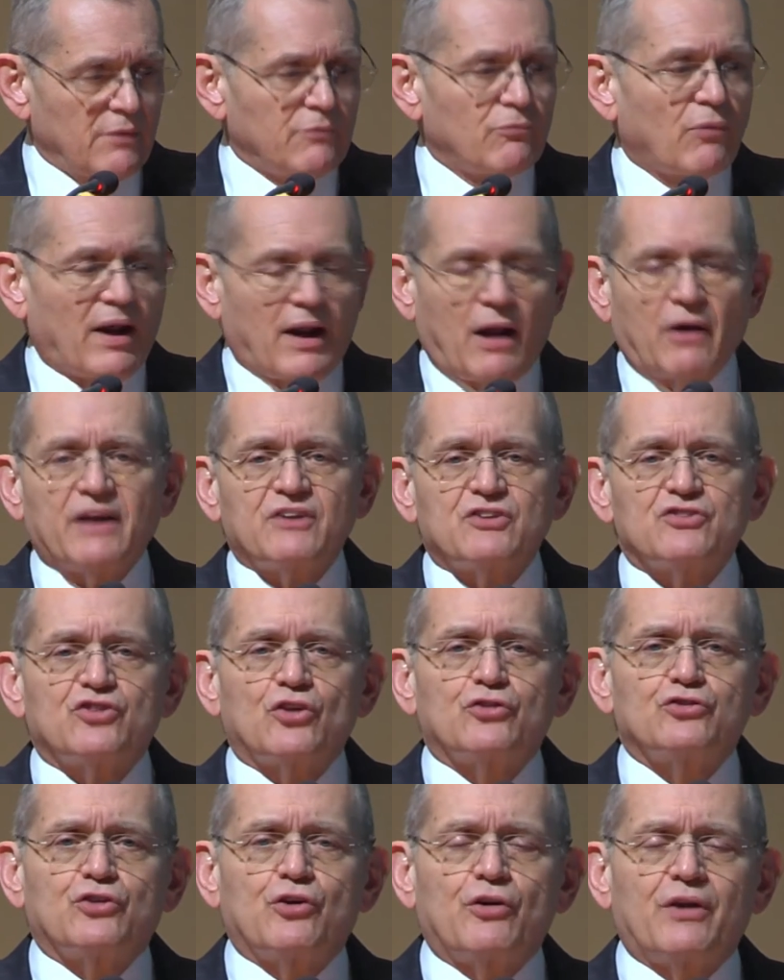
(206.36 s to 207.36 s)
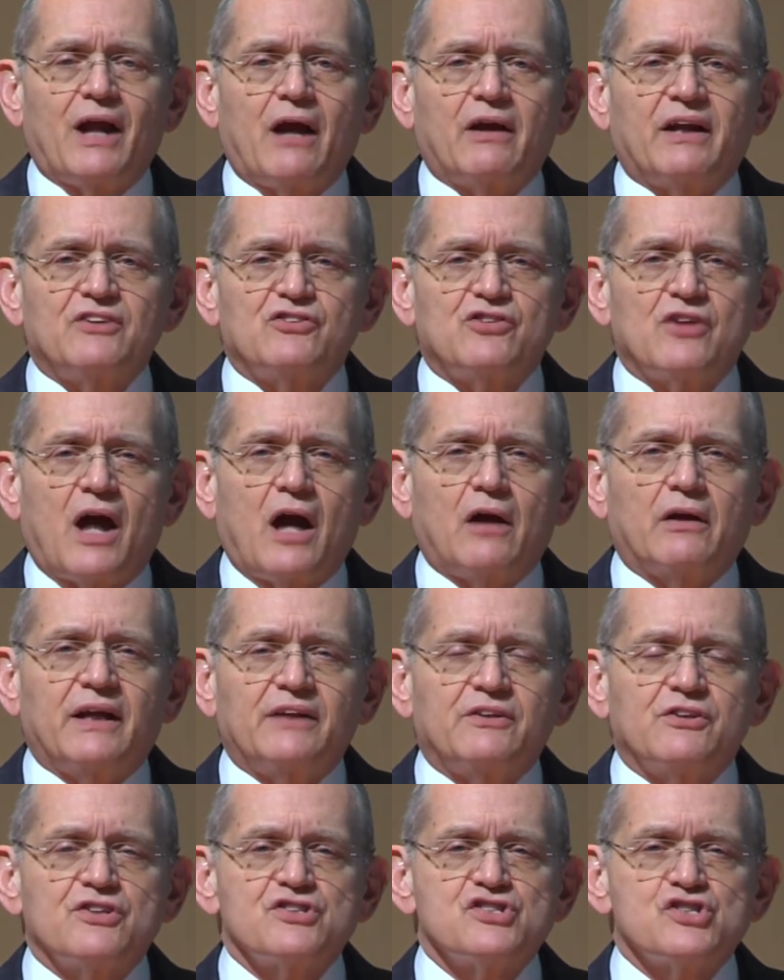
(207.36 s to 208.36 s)
right, I'll get to Social Security. I'll get
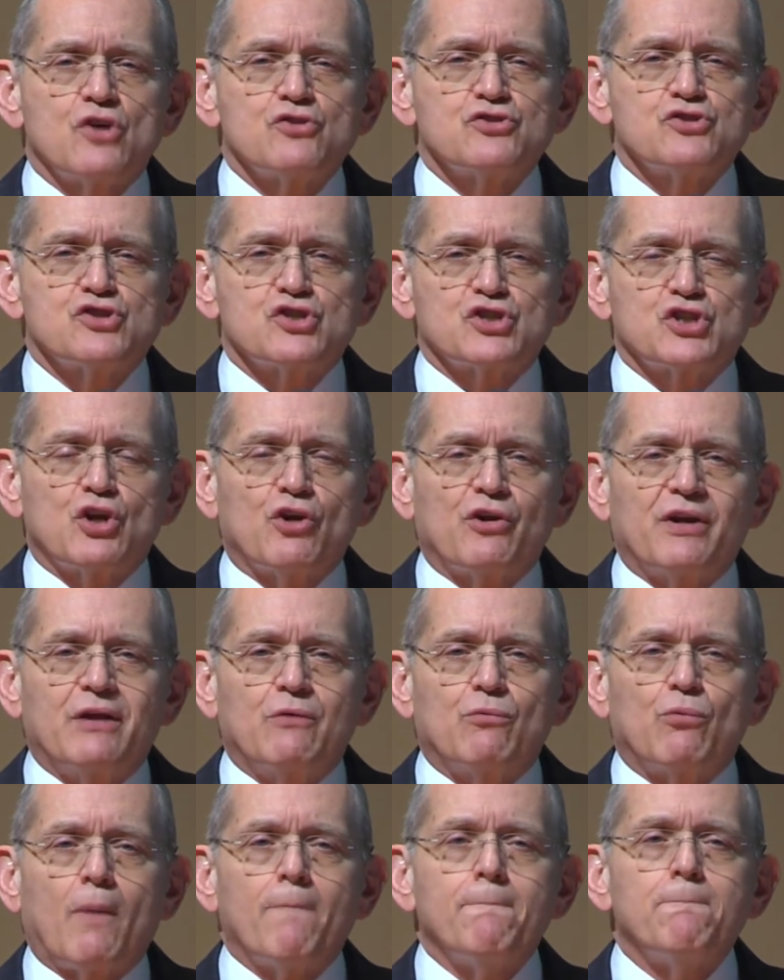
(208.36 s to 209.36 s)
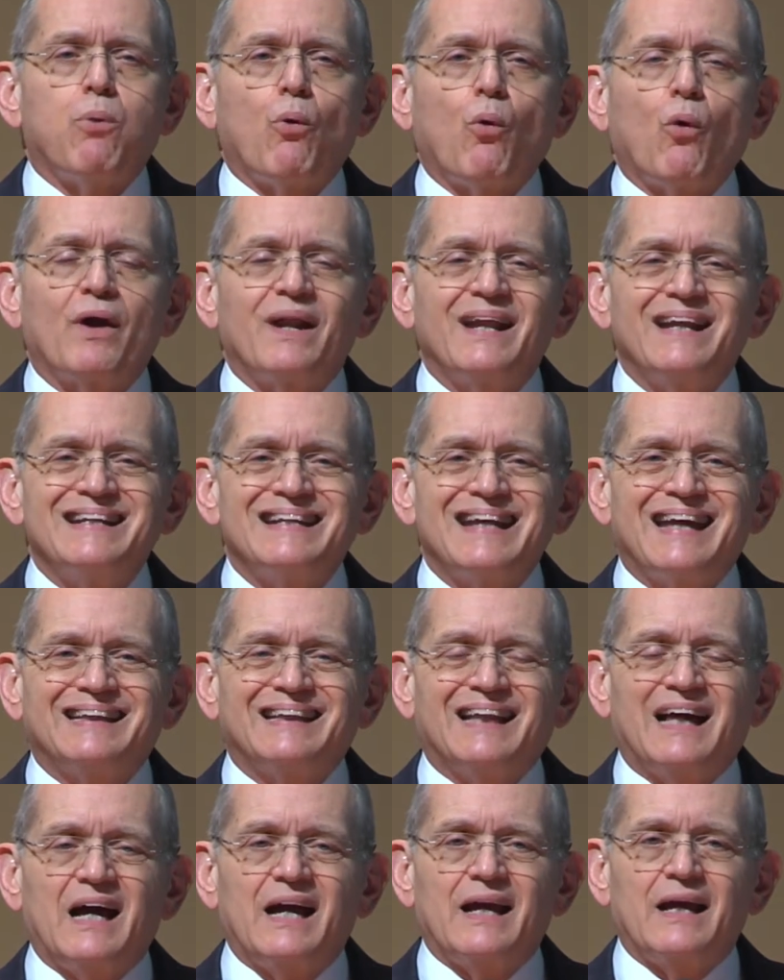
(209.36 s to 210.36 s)
to the Social Security reporting
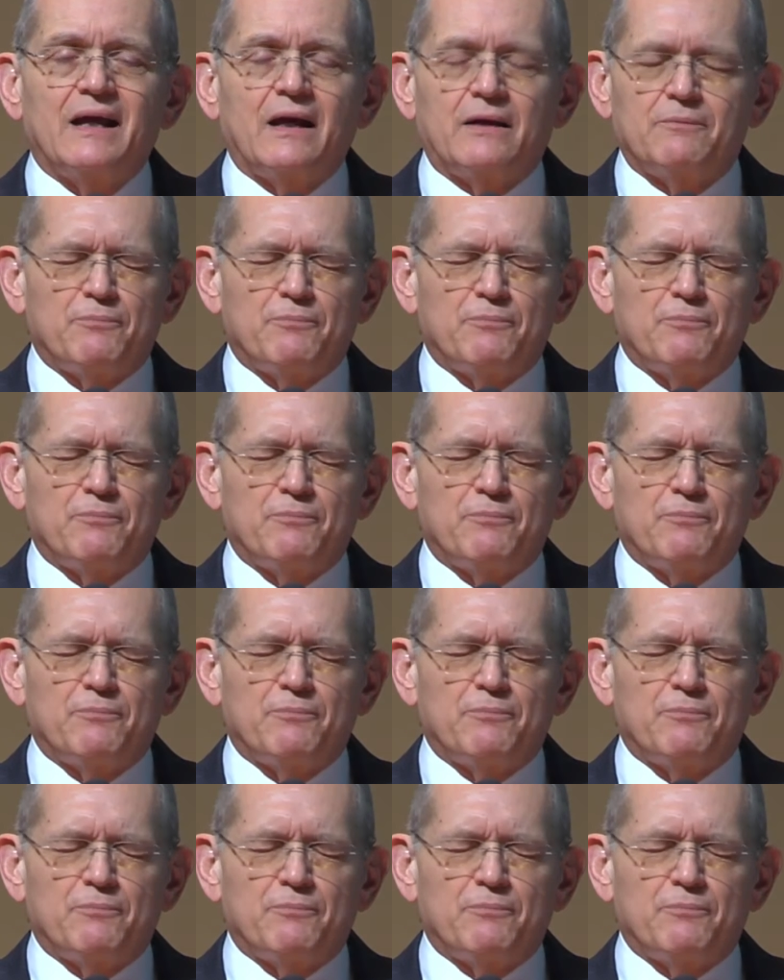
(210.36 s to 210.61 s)
deadline,